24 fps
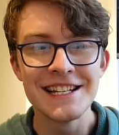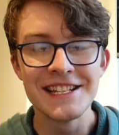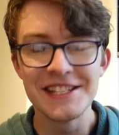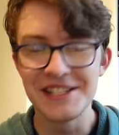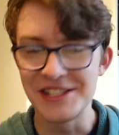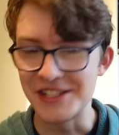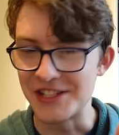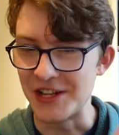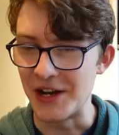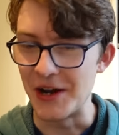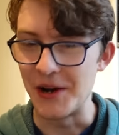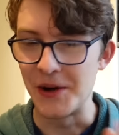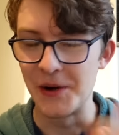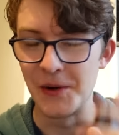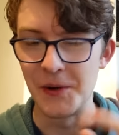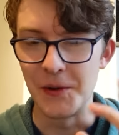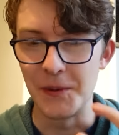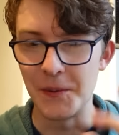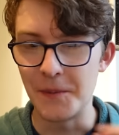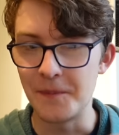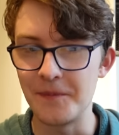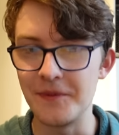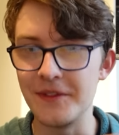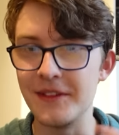
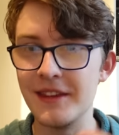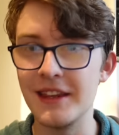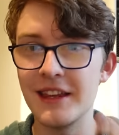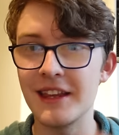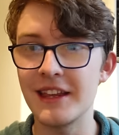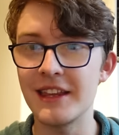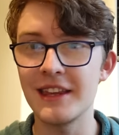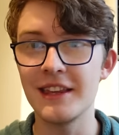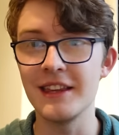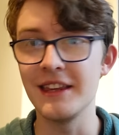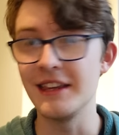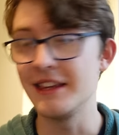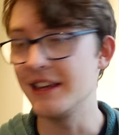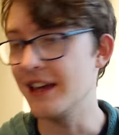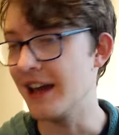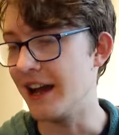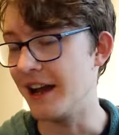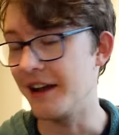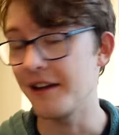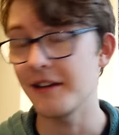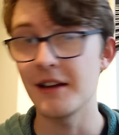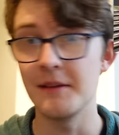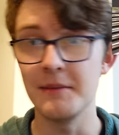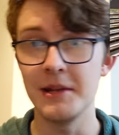So
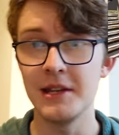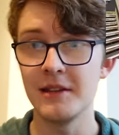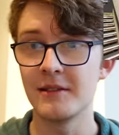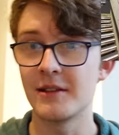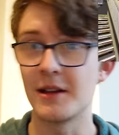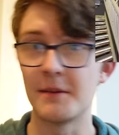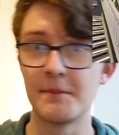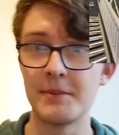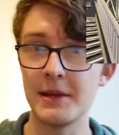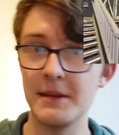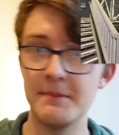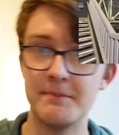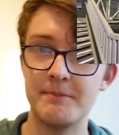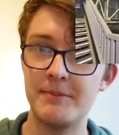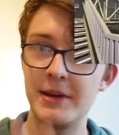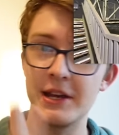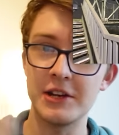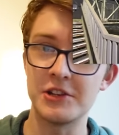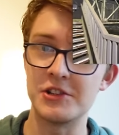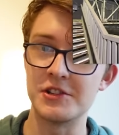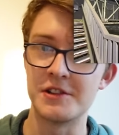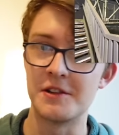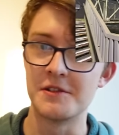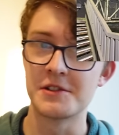yeah, I mean, there'll be
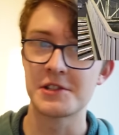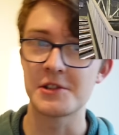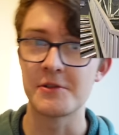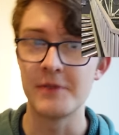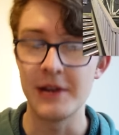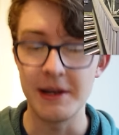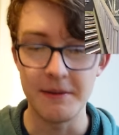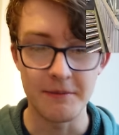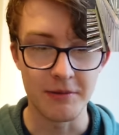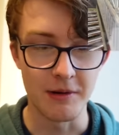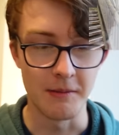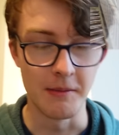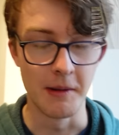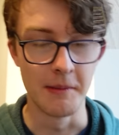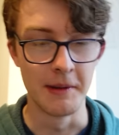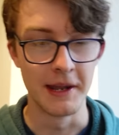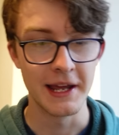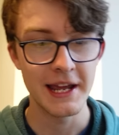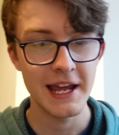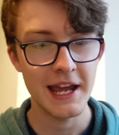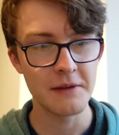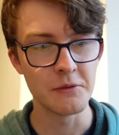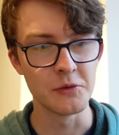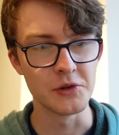pictures on screen
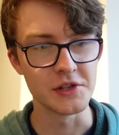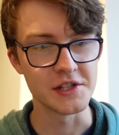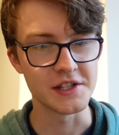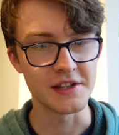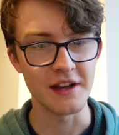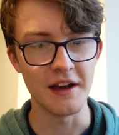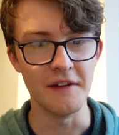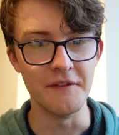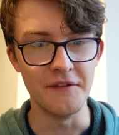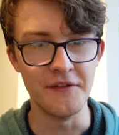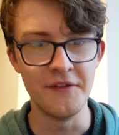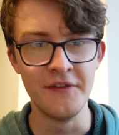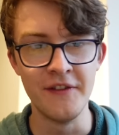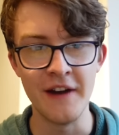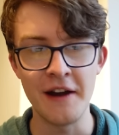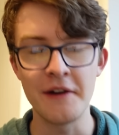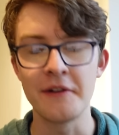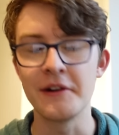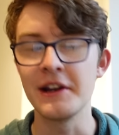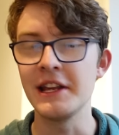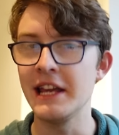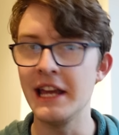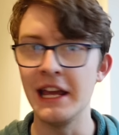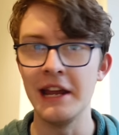probably. It was a
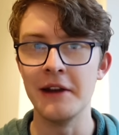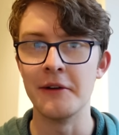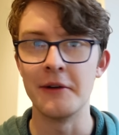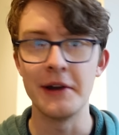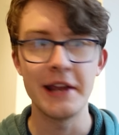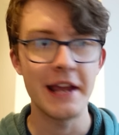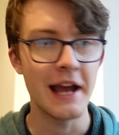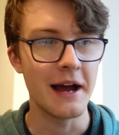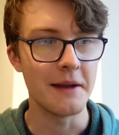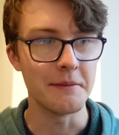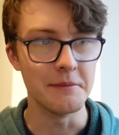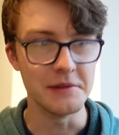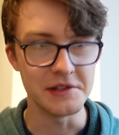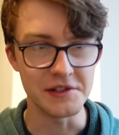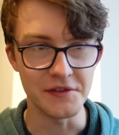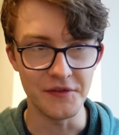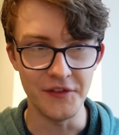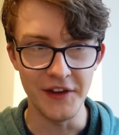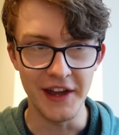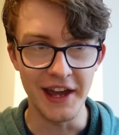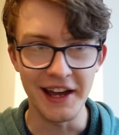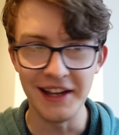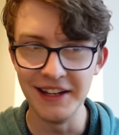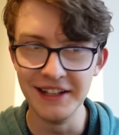very eerie
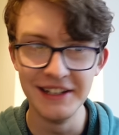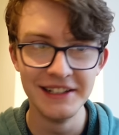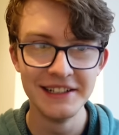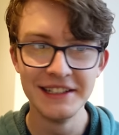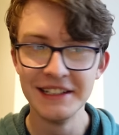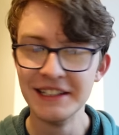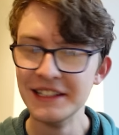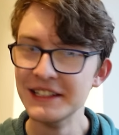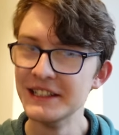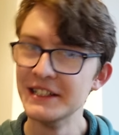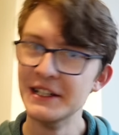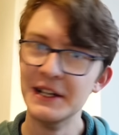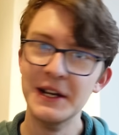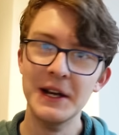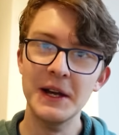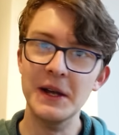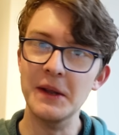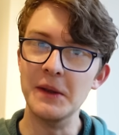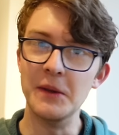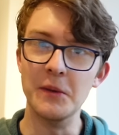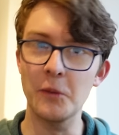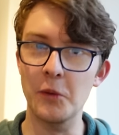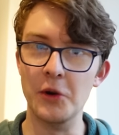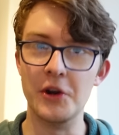atmosphere.
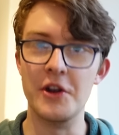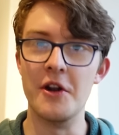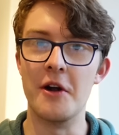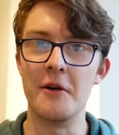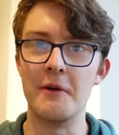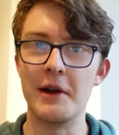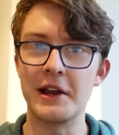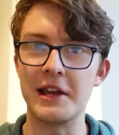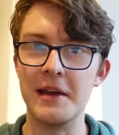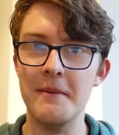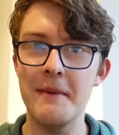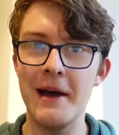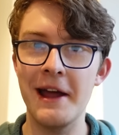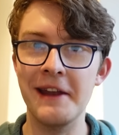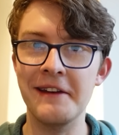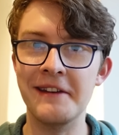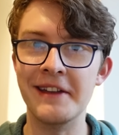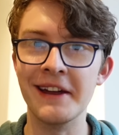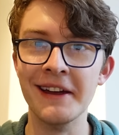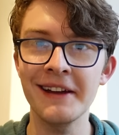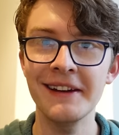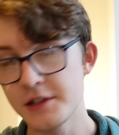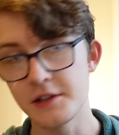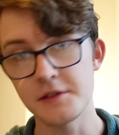Would not recommend.
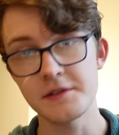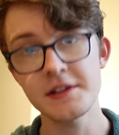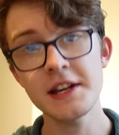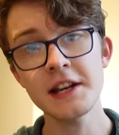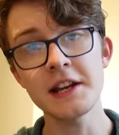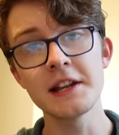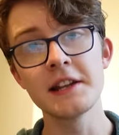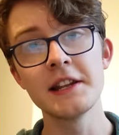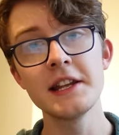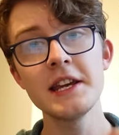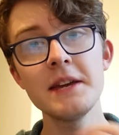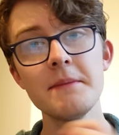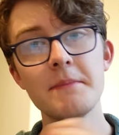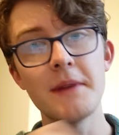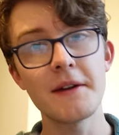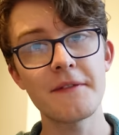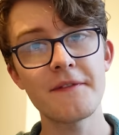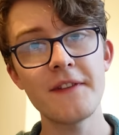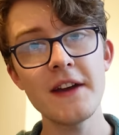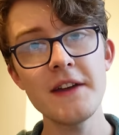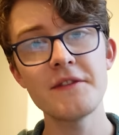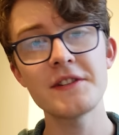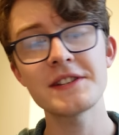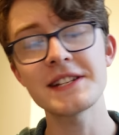So secondly, my
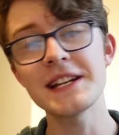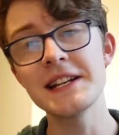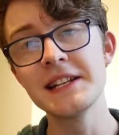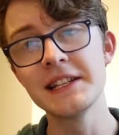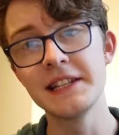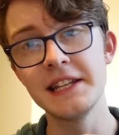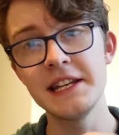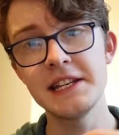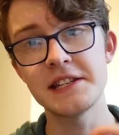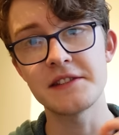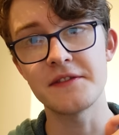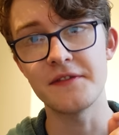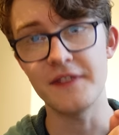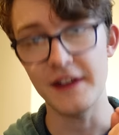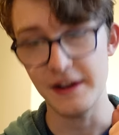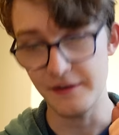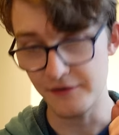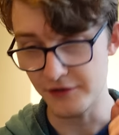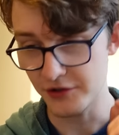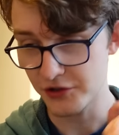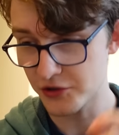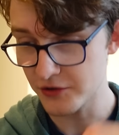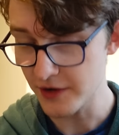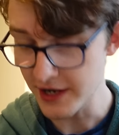favourite and least
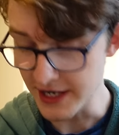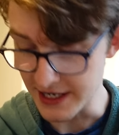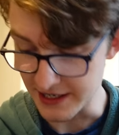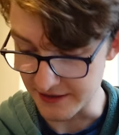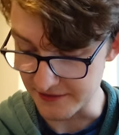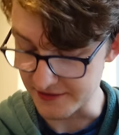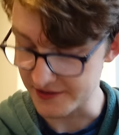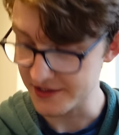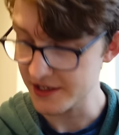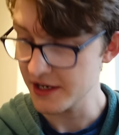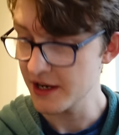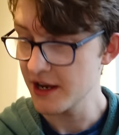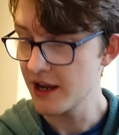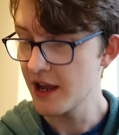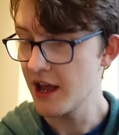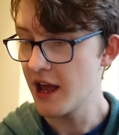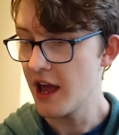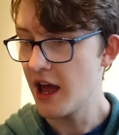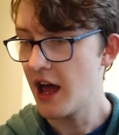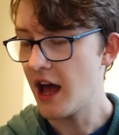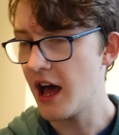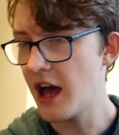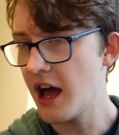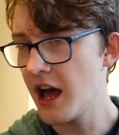favourite trains.
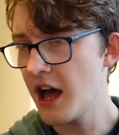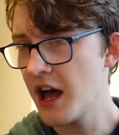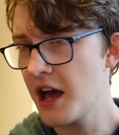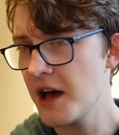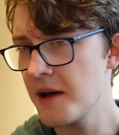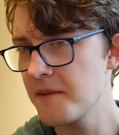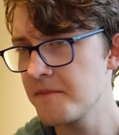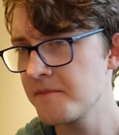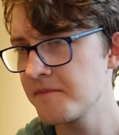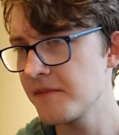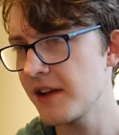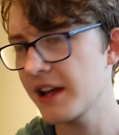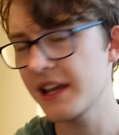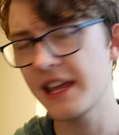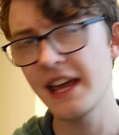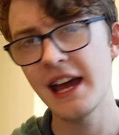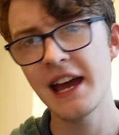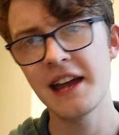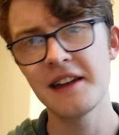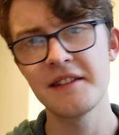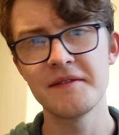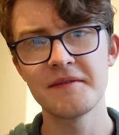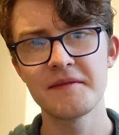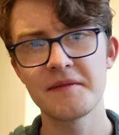
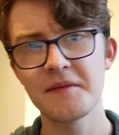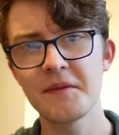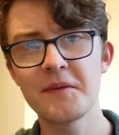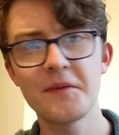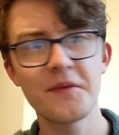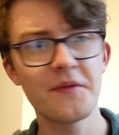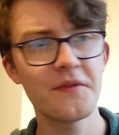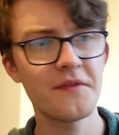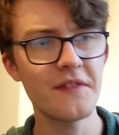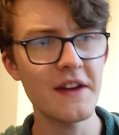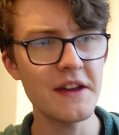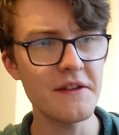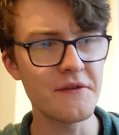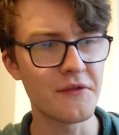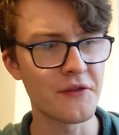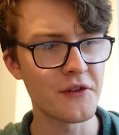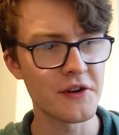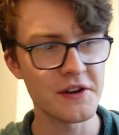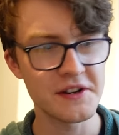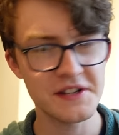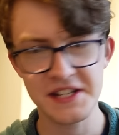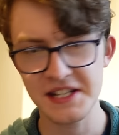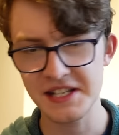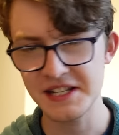Again,
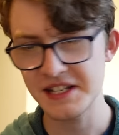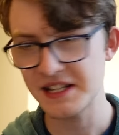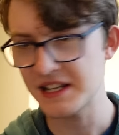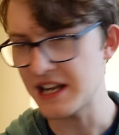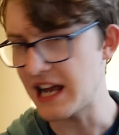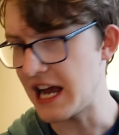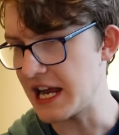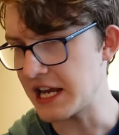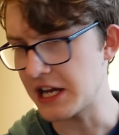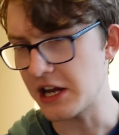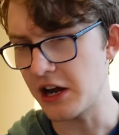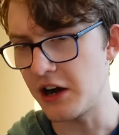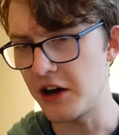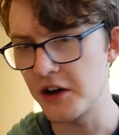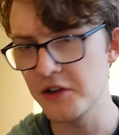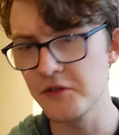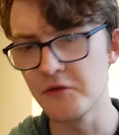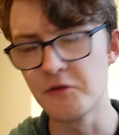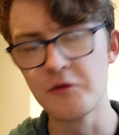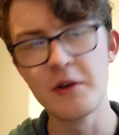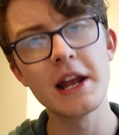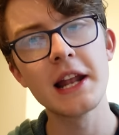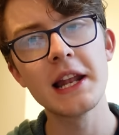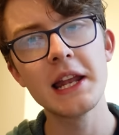favourites I
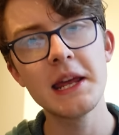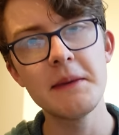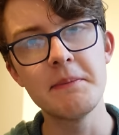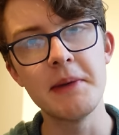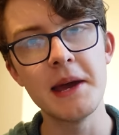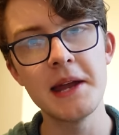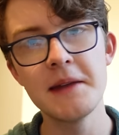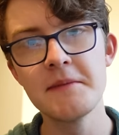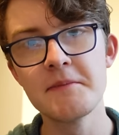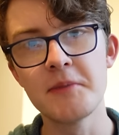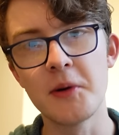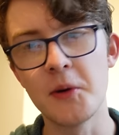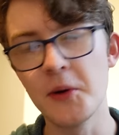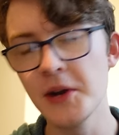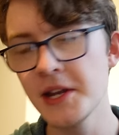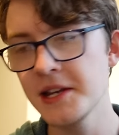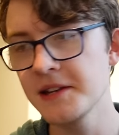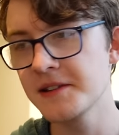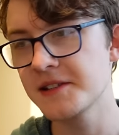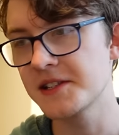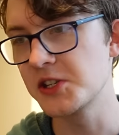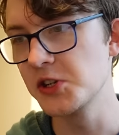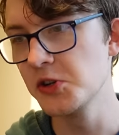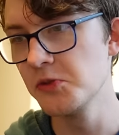can't really
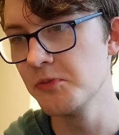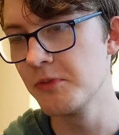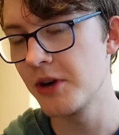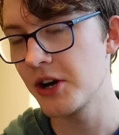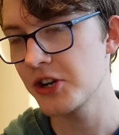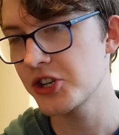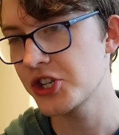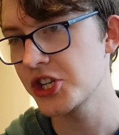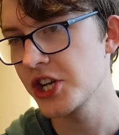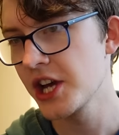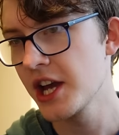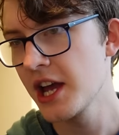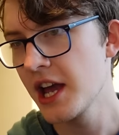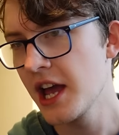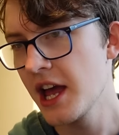pinpoint too much.